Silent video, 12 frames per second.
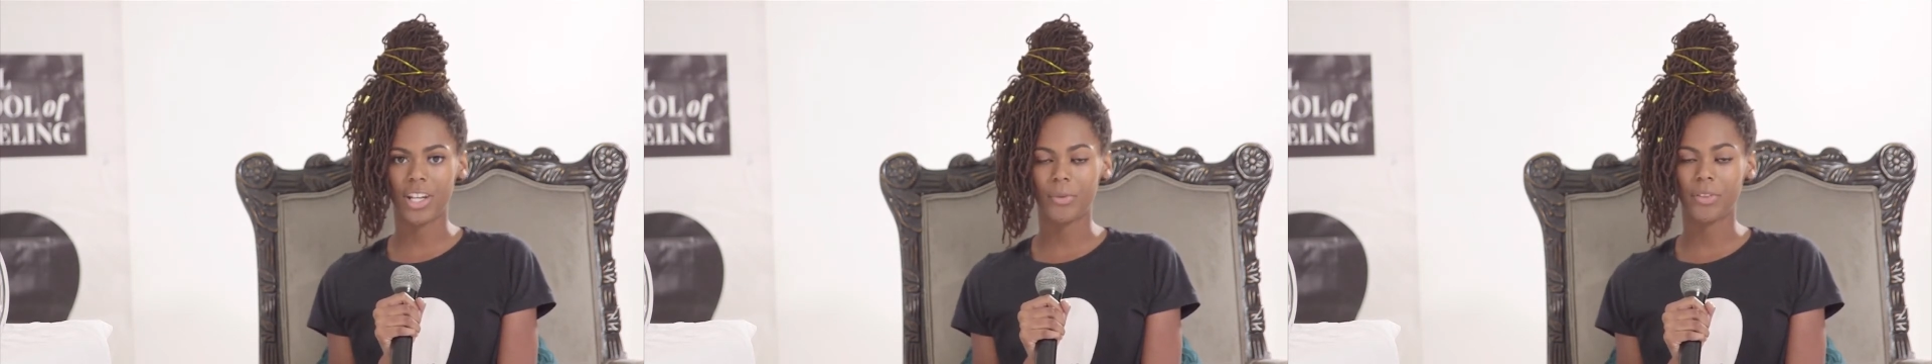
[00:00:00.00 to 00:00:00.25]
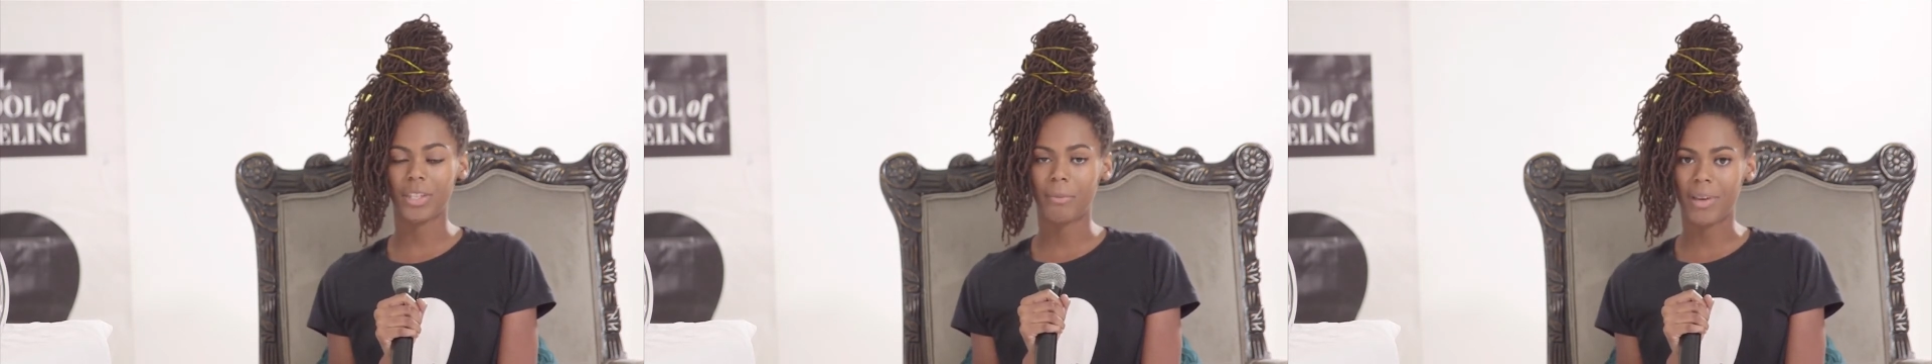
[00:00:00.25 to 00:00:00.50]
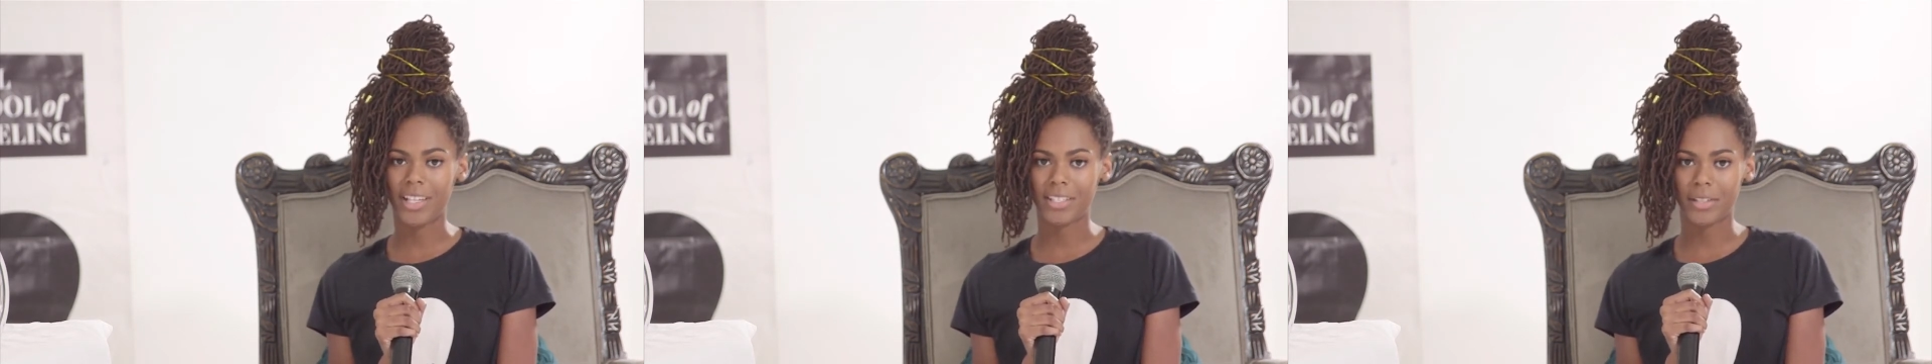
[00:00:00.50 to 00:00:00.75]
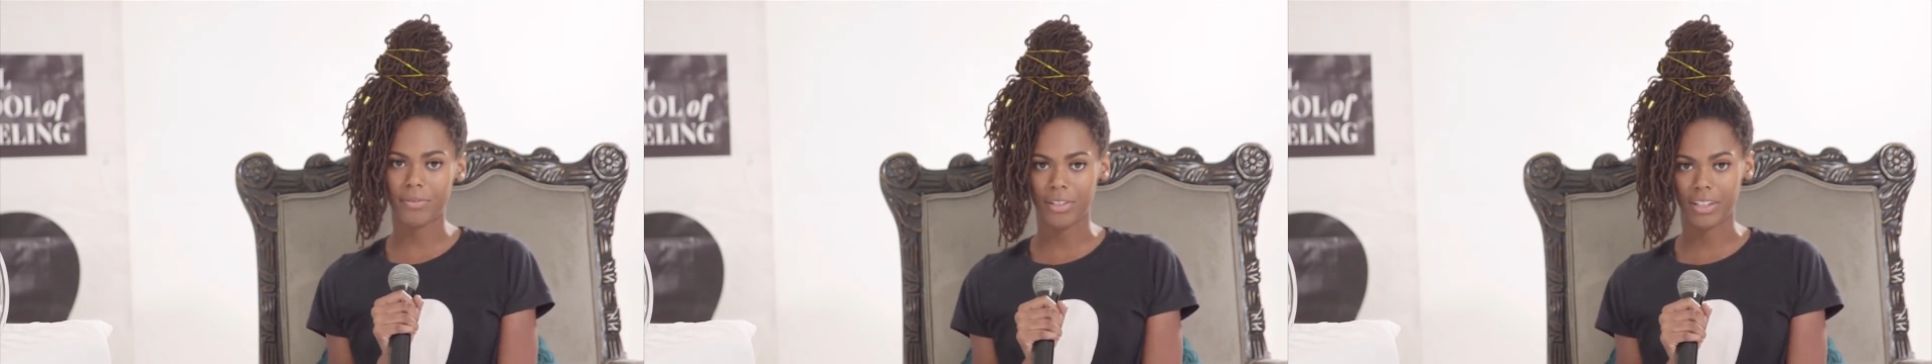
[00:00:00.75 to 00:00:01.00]
with the best
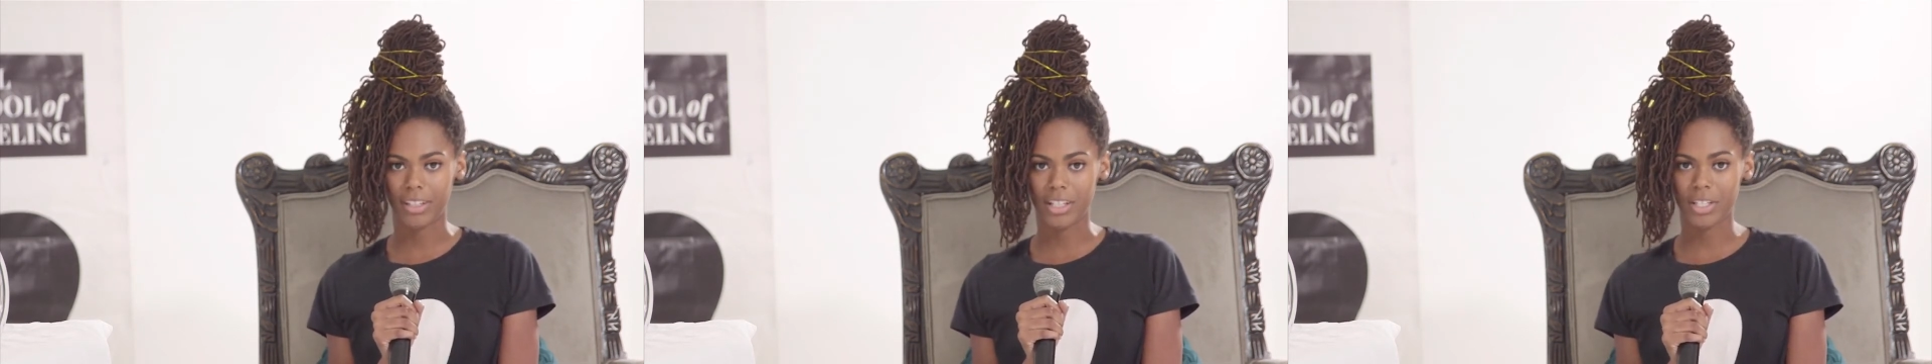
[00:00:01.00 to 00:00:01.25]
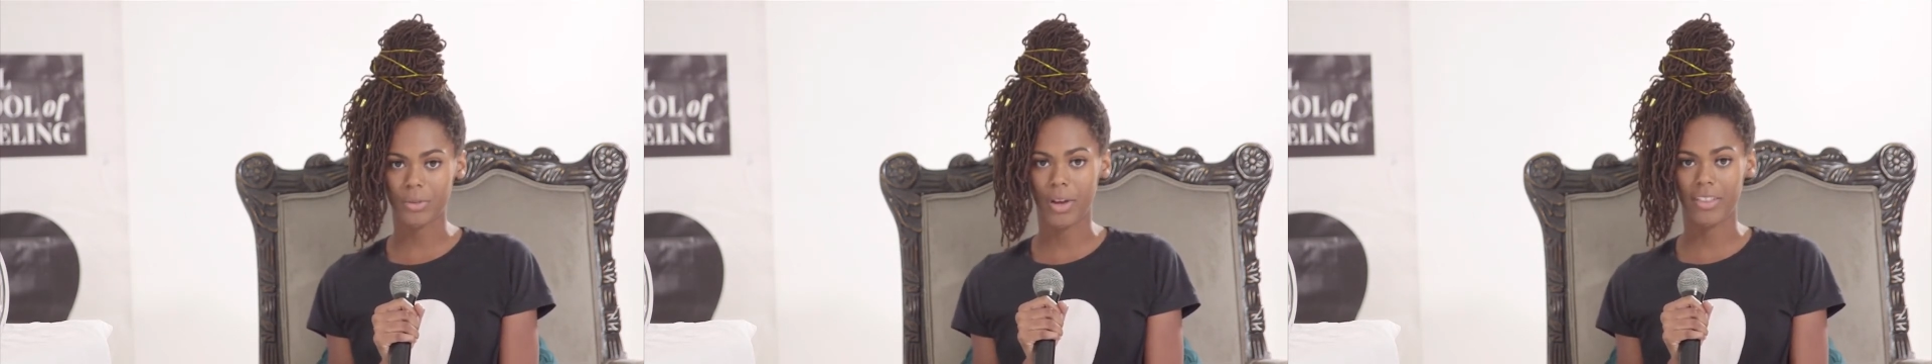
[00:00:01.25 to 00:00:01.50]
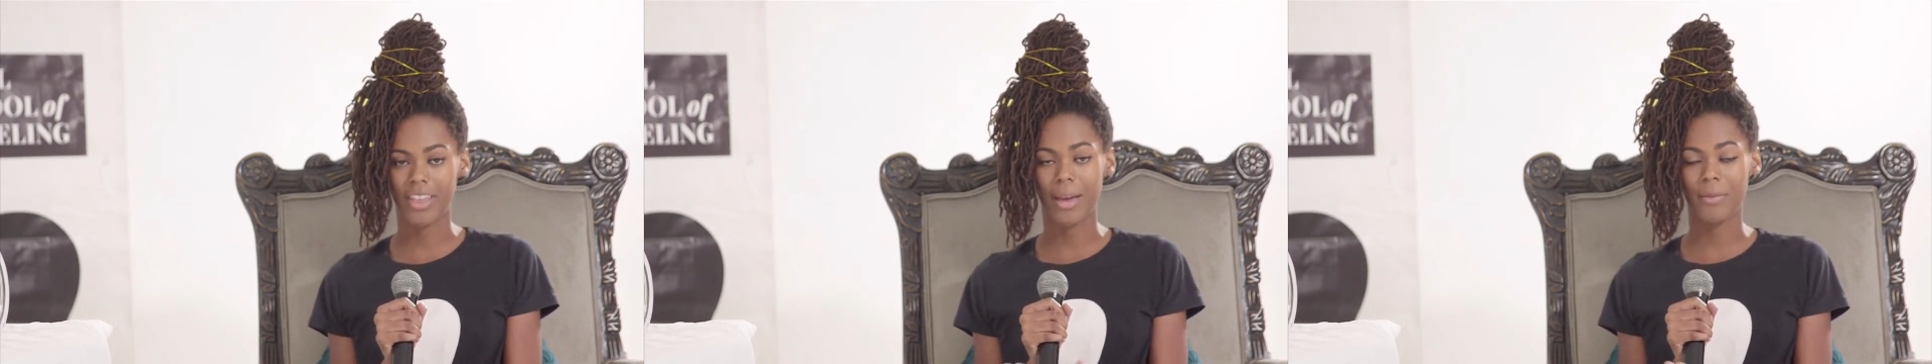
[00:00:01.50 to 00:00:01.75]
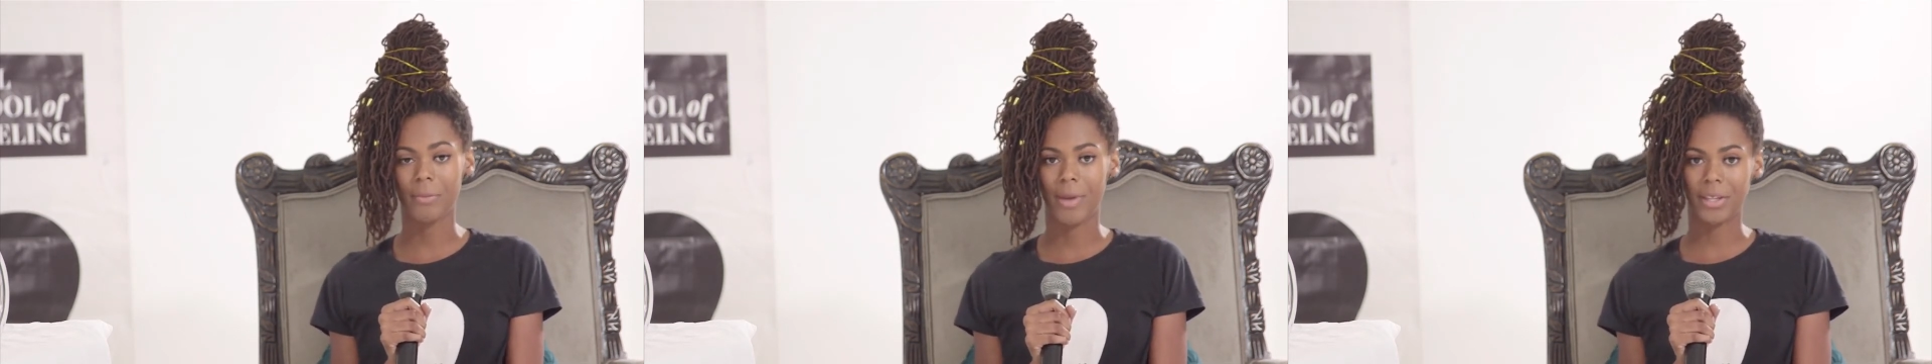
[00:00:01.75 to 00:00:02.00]
affiliates, whether that
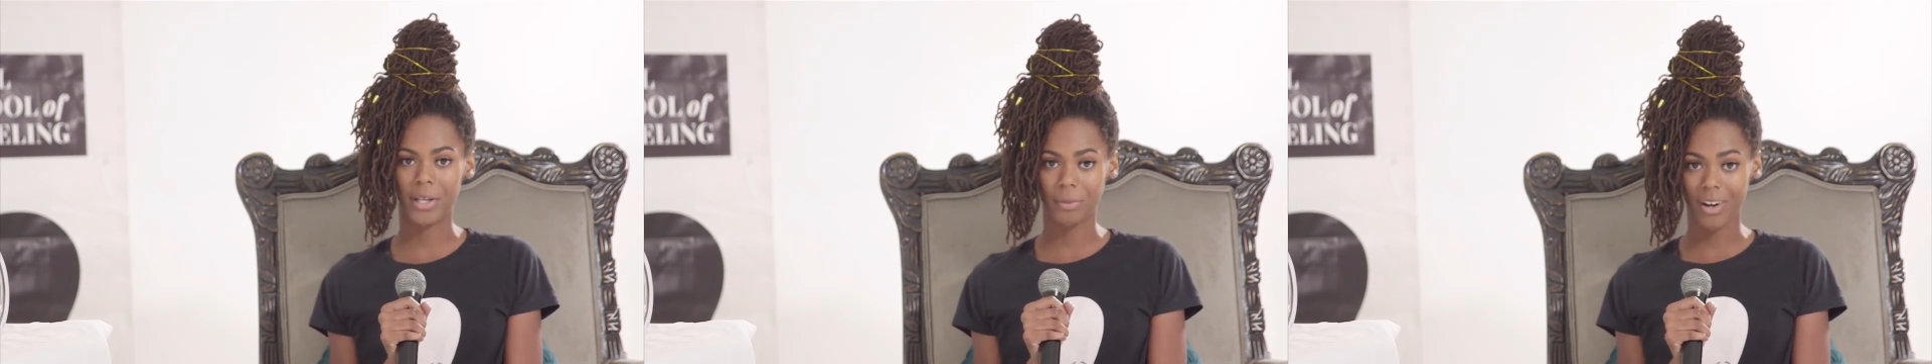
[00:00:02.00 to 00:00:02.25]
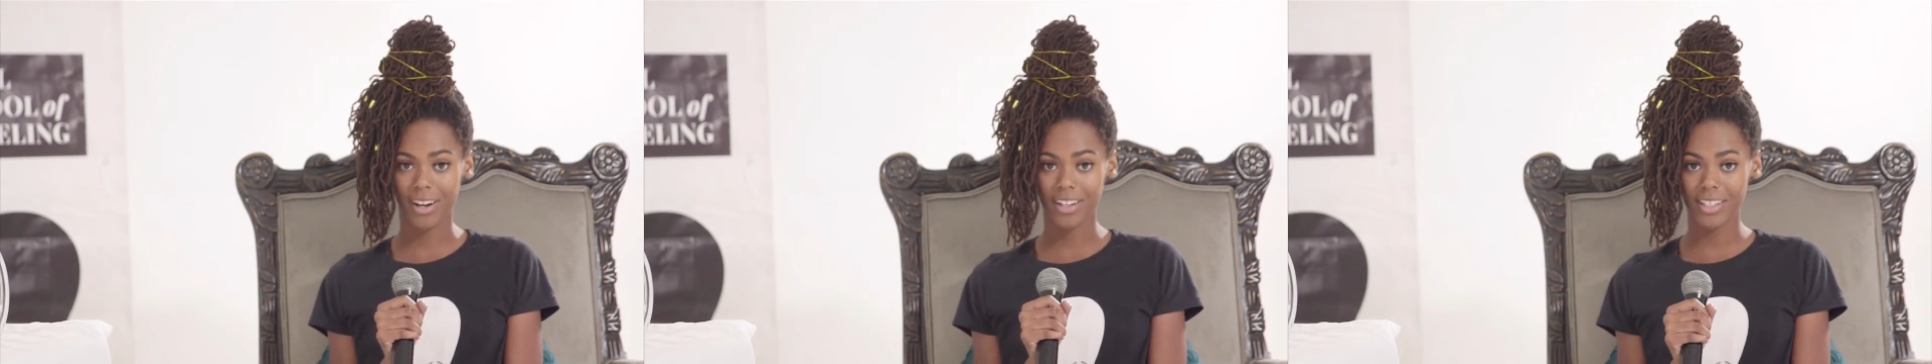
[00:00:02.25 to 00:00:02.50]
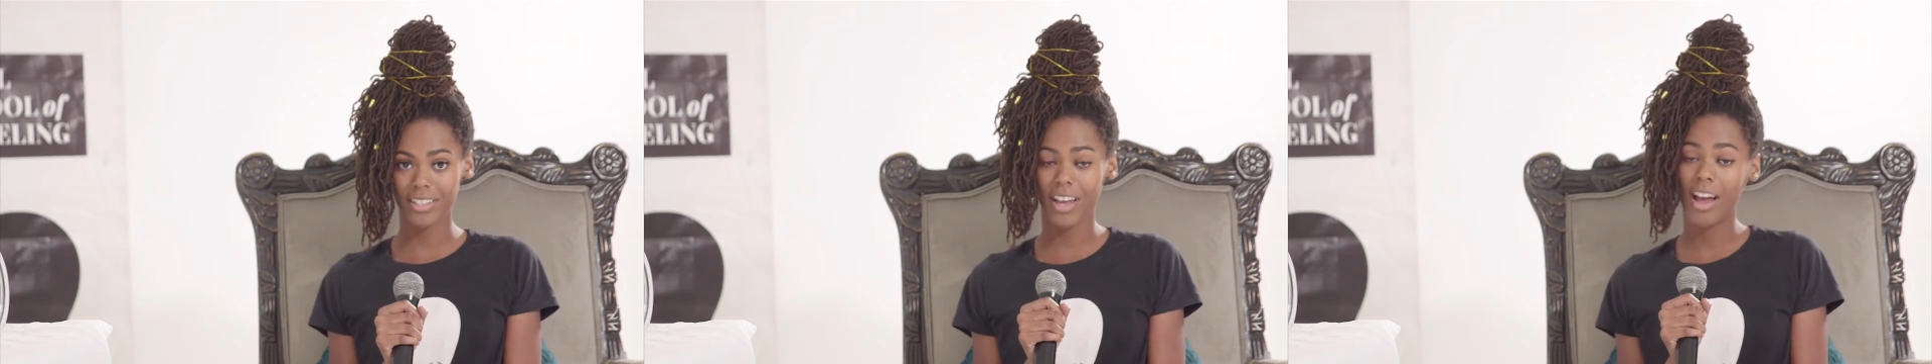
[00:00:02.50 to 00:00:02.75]
be makeup artists,